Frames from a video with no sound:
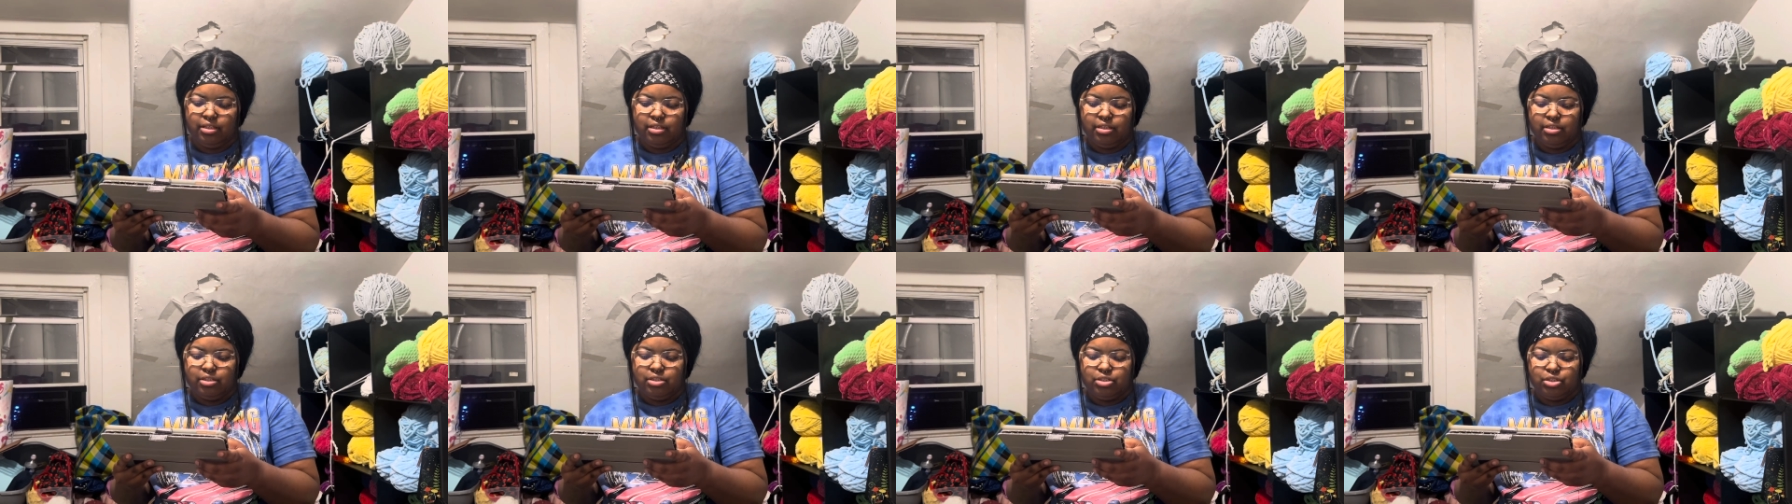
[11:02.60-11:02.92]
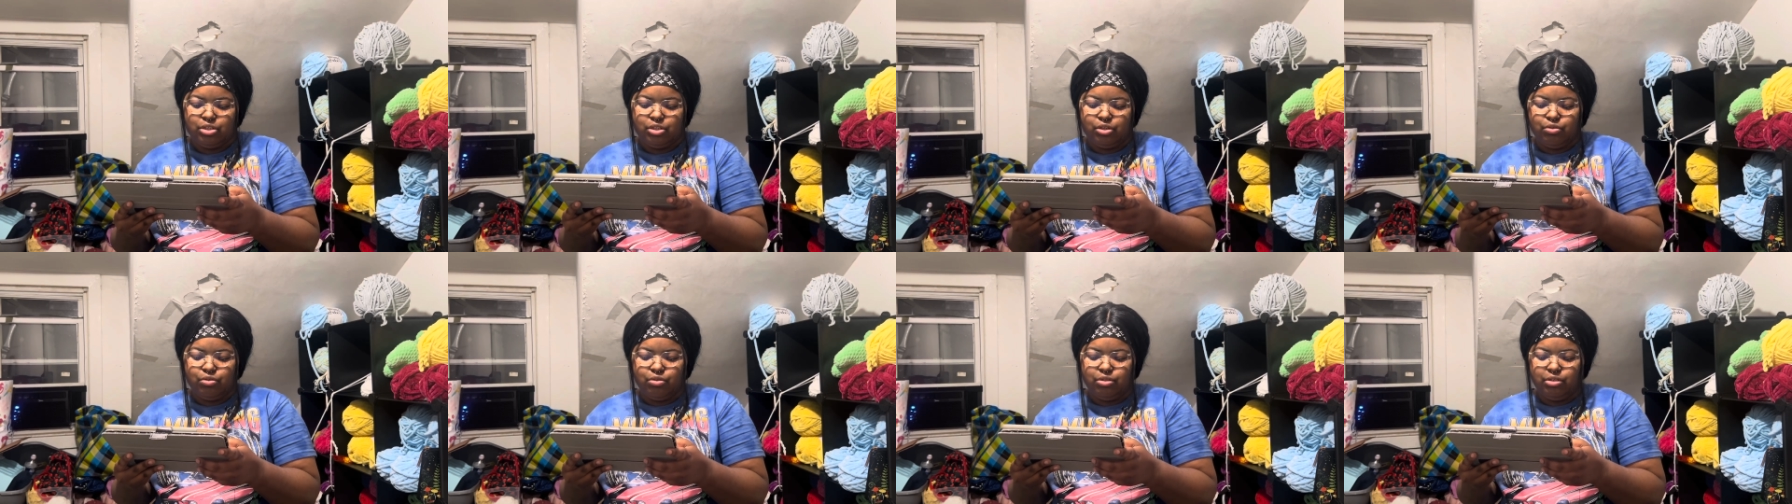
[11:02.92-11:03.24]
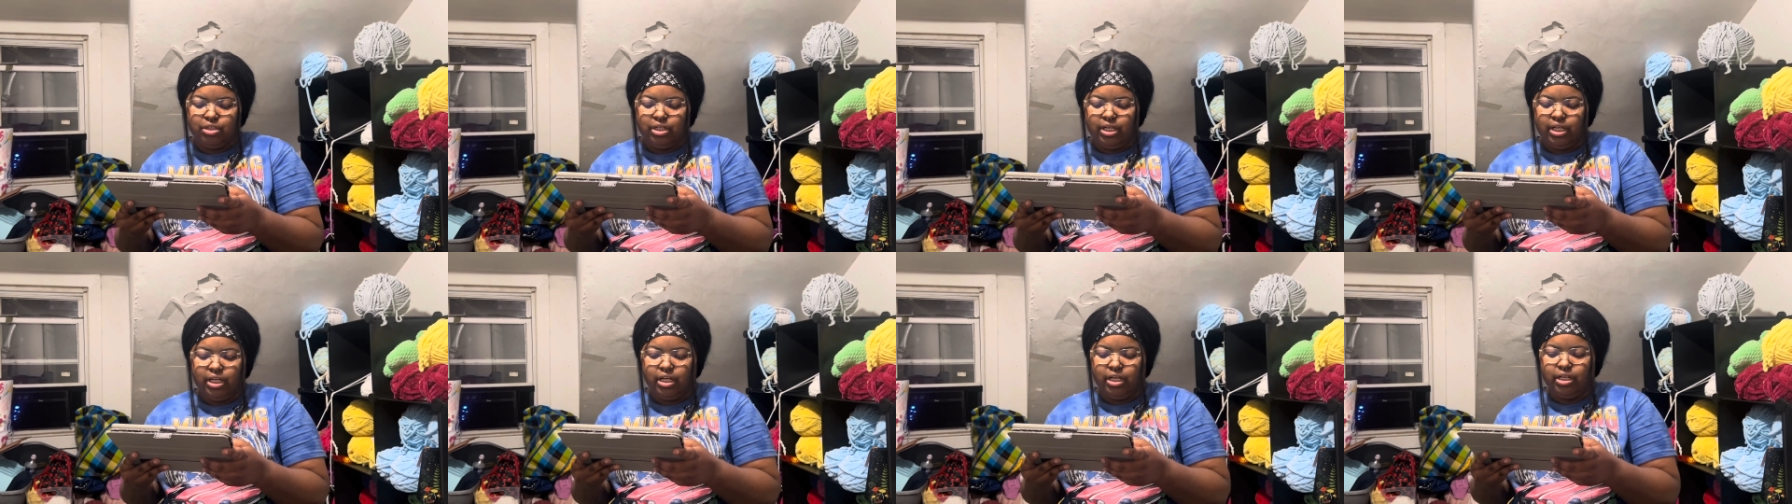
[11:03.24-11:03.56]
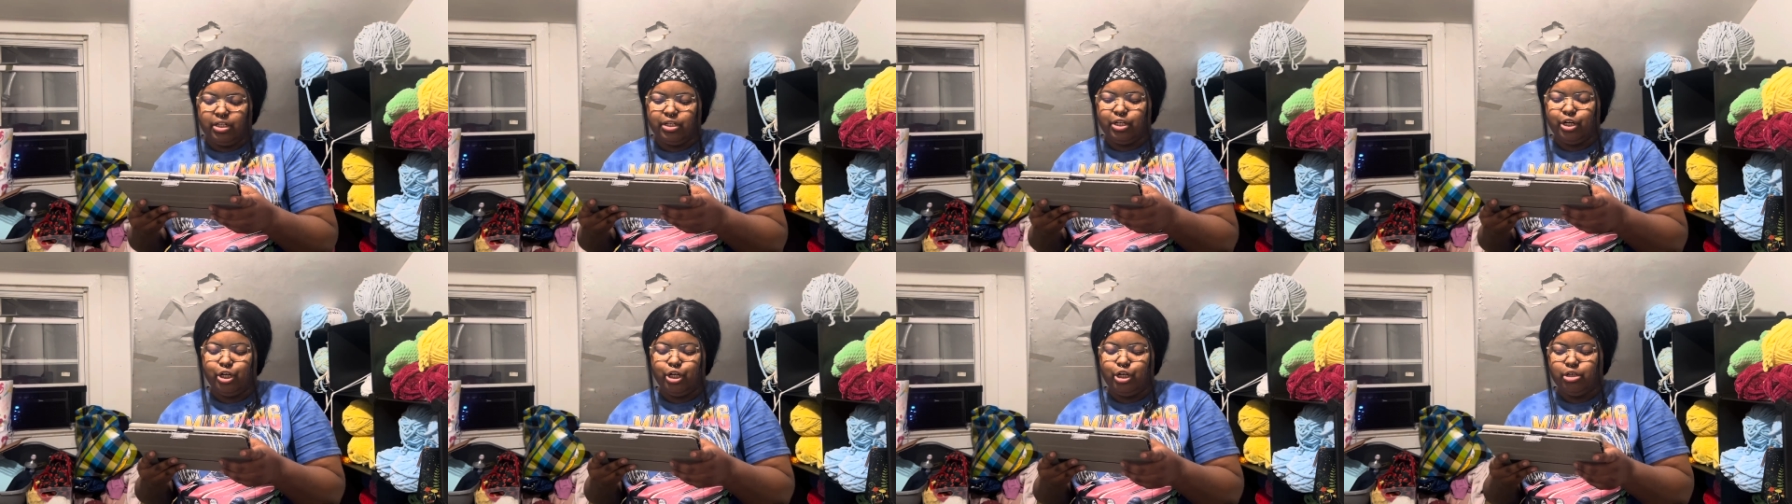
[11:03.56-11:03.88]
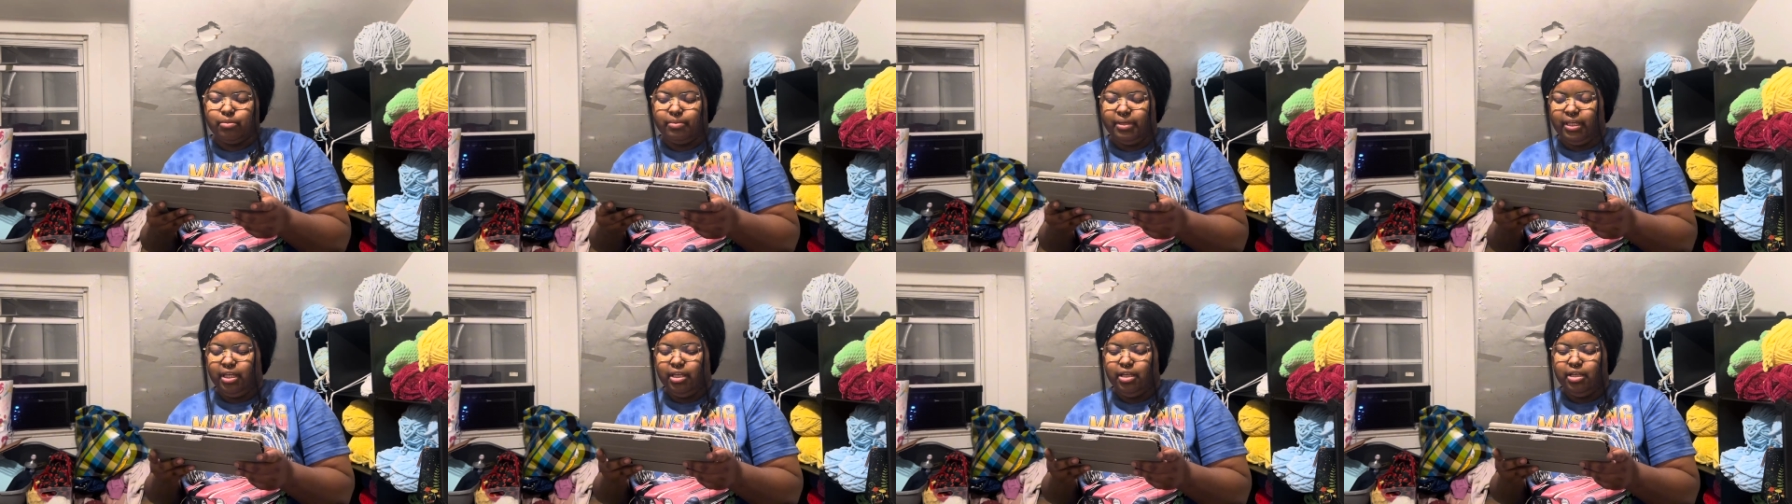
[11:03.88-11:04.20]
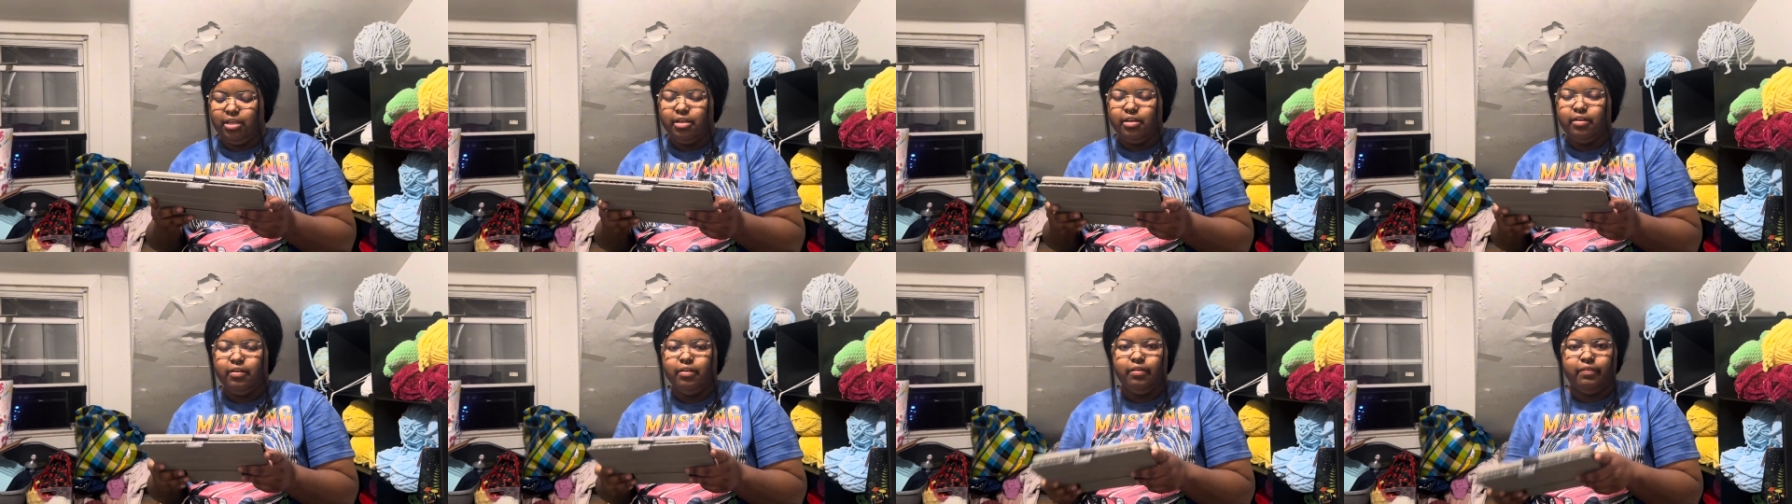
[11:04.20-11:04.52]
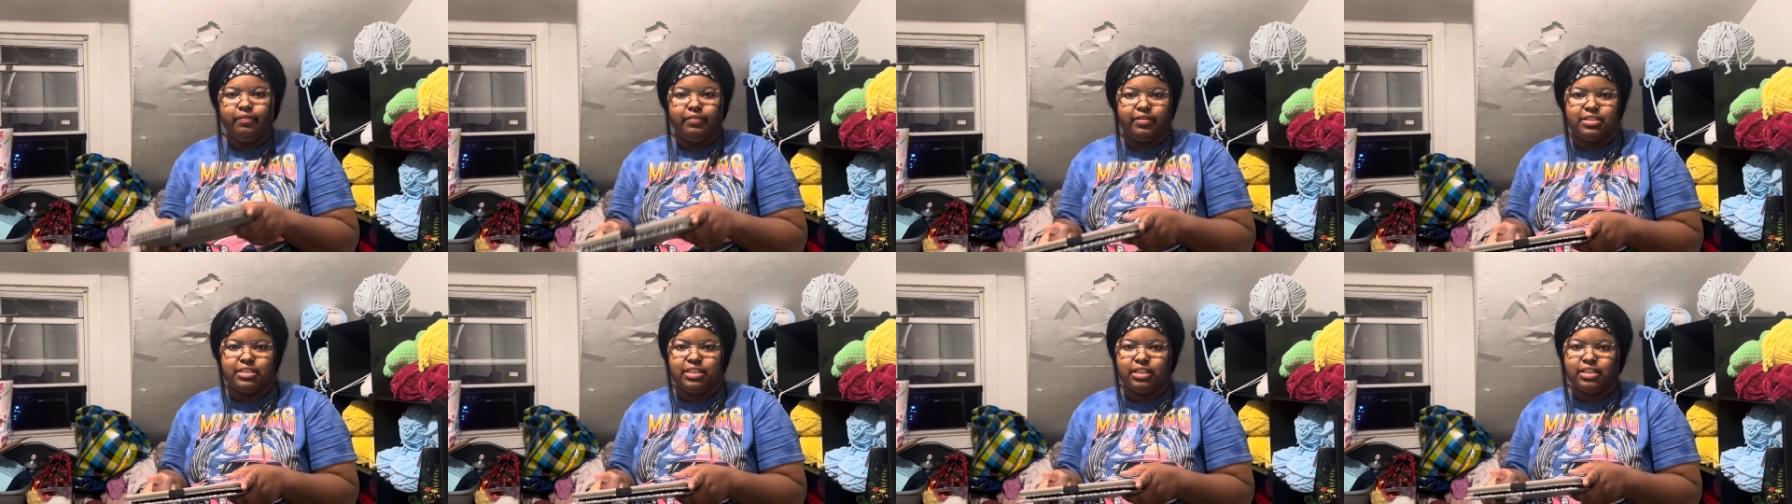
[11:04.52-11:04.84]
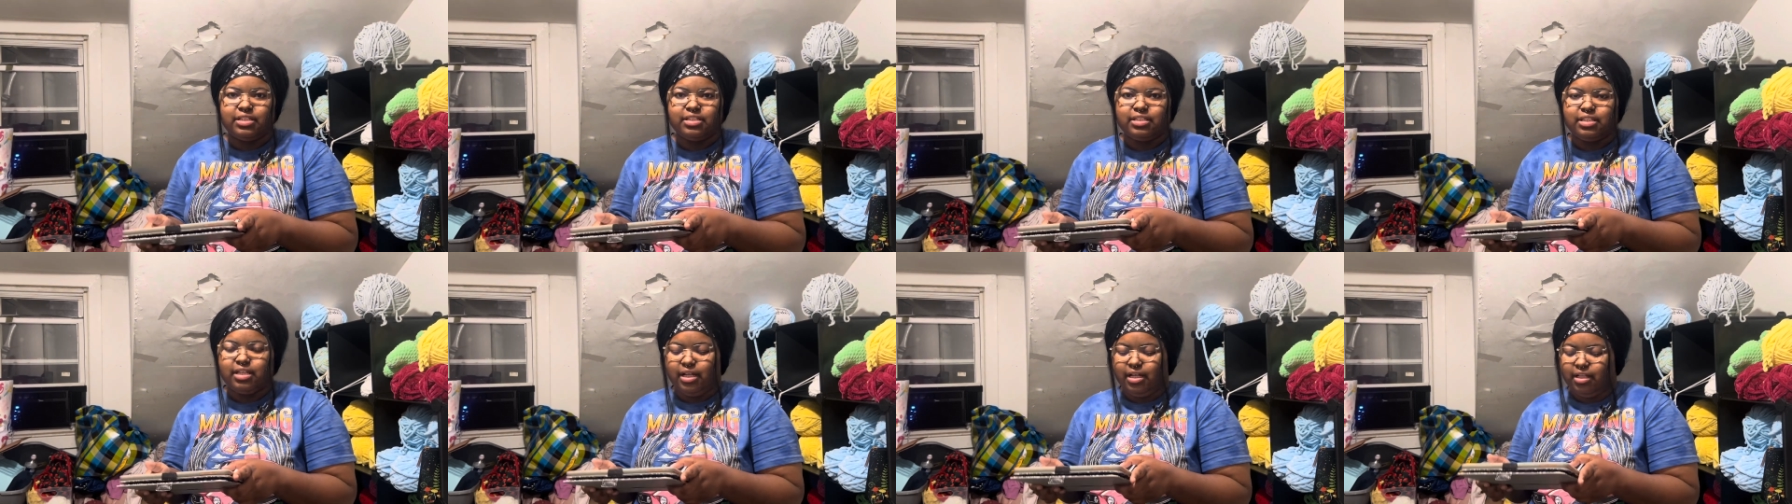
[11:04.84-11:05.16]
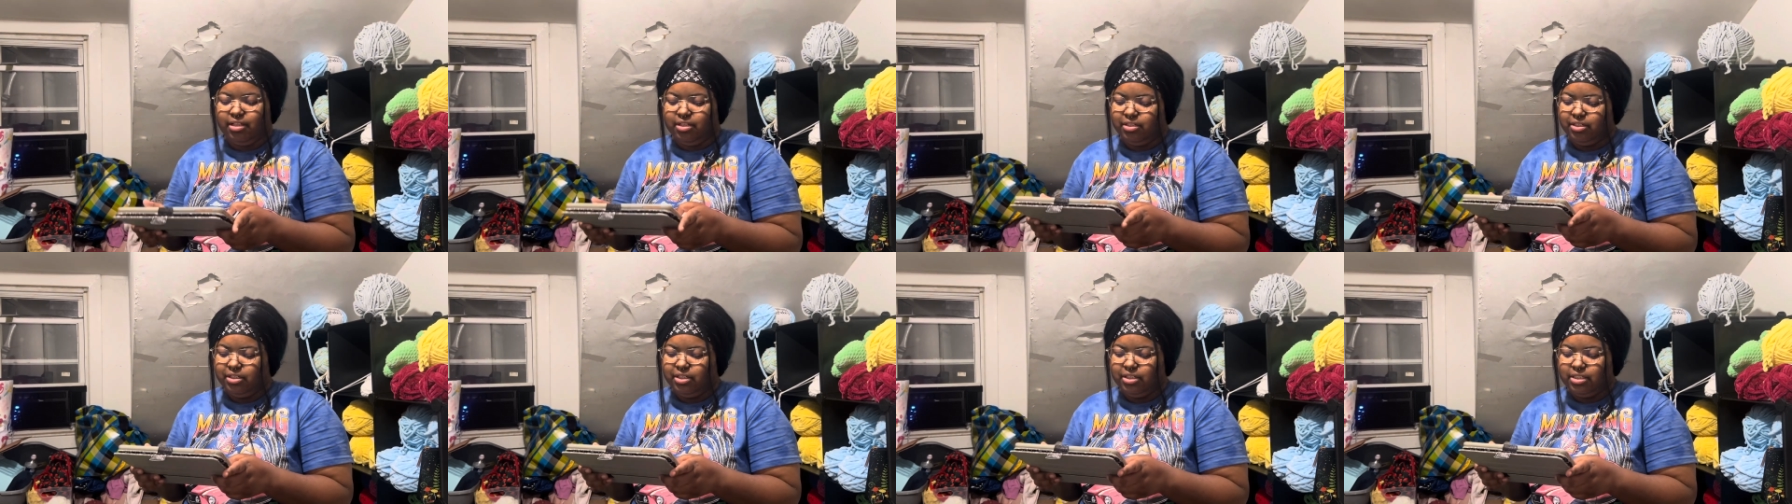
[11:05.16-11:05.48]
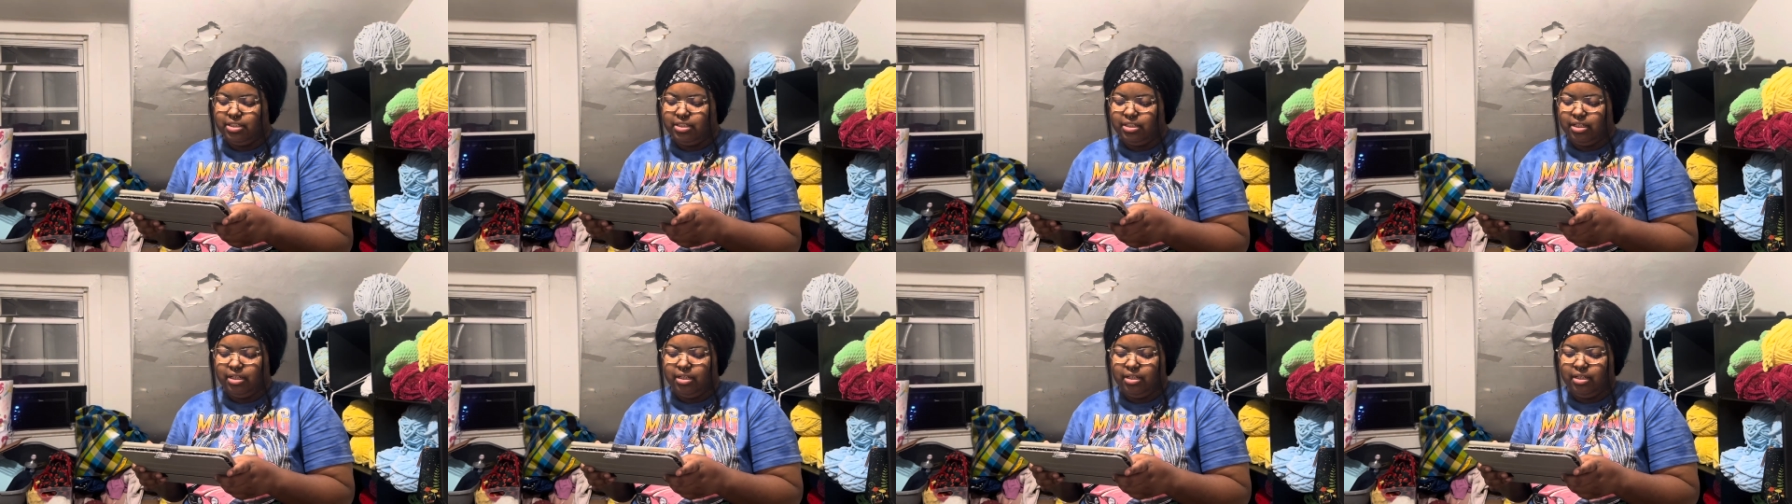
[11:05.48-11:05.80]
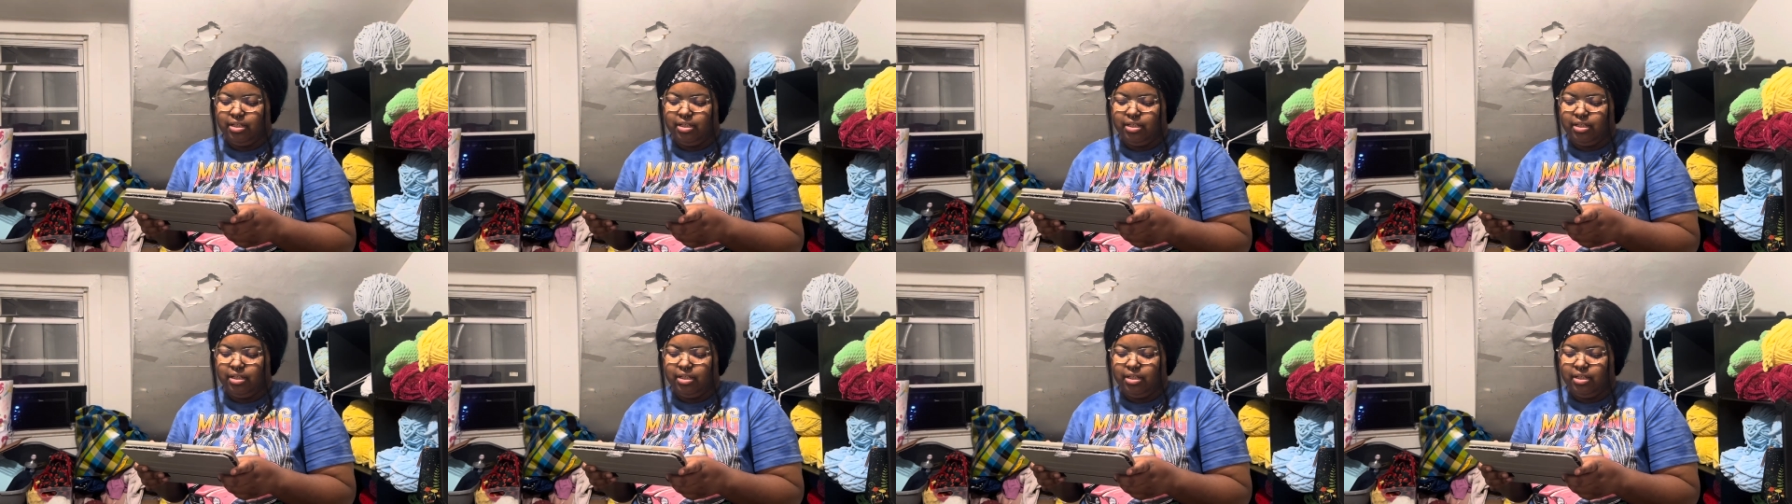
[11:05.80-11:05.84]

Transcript: Sold a Kirby for $6.